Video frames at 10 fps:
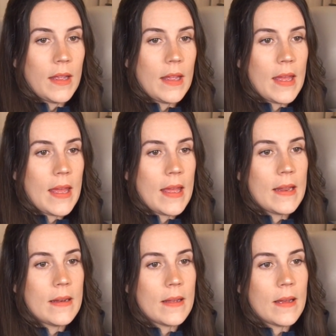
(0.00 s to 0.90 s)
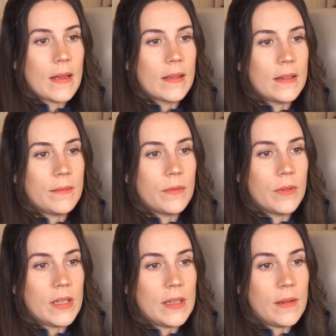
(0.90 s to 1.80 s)
and
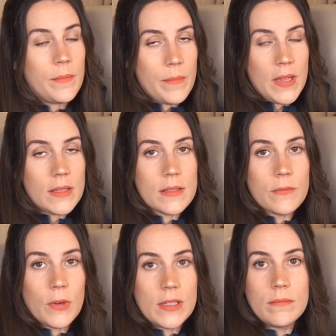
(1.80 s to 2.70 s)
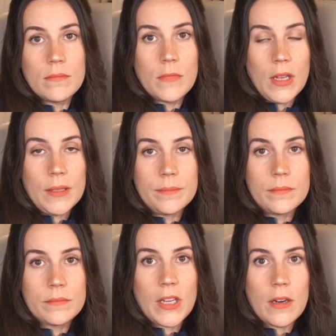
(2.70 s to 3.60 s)
he admits when
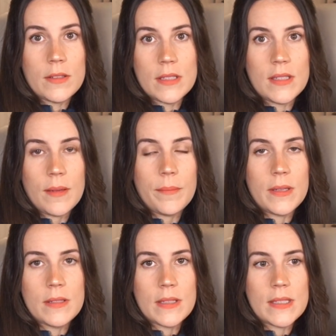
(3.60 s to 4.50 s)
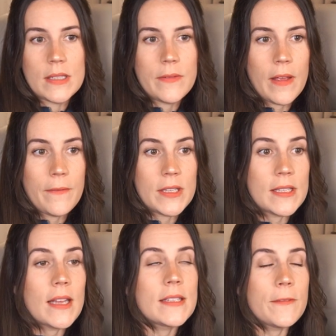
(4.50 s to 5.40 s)
Geralt says, "Yep, it's
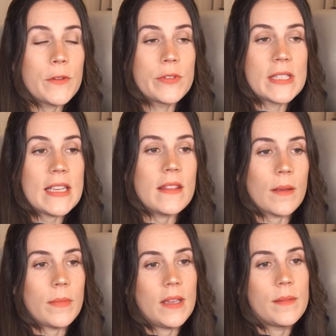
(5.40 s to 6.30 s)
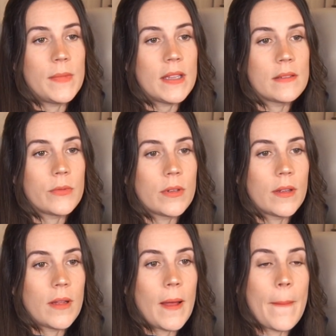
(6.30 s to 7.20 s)
as if you've seen them." He admits,
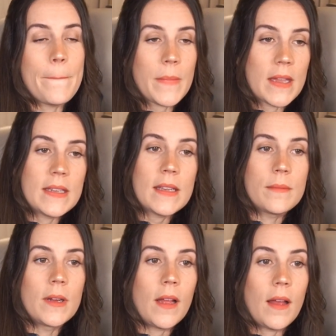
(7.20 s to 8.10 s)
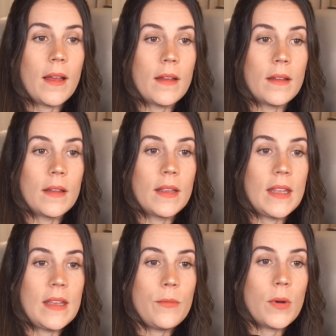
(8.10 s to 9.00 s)
"Well, I did."
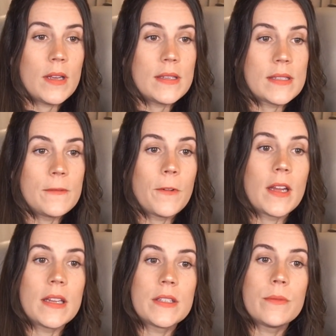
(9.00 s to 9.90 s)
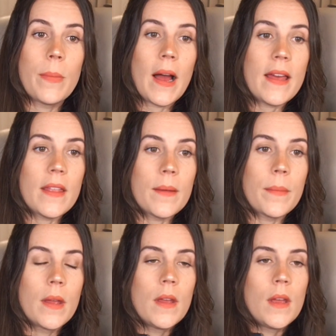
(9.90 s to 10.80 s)
He was invited to buy
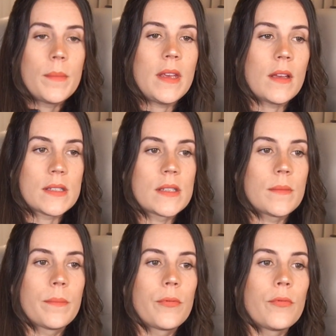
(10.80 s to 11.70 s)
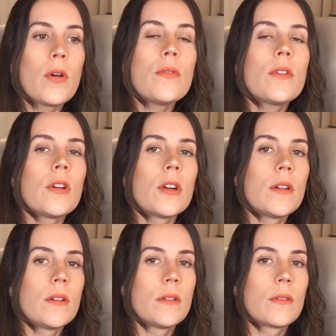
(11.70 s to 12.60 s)
them because the
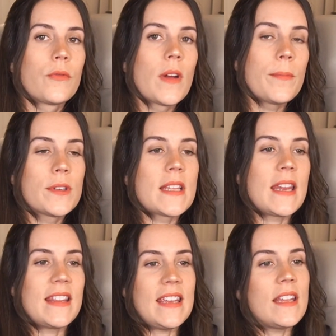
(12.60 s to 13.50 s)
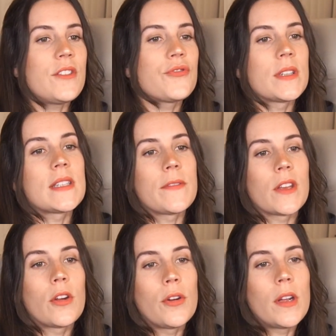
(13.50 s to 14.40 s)
broker representing the interests of
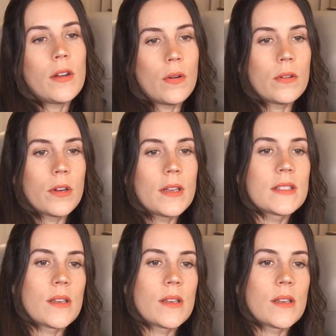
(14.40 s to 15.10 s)
the current owner is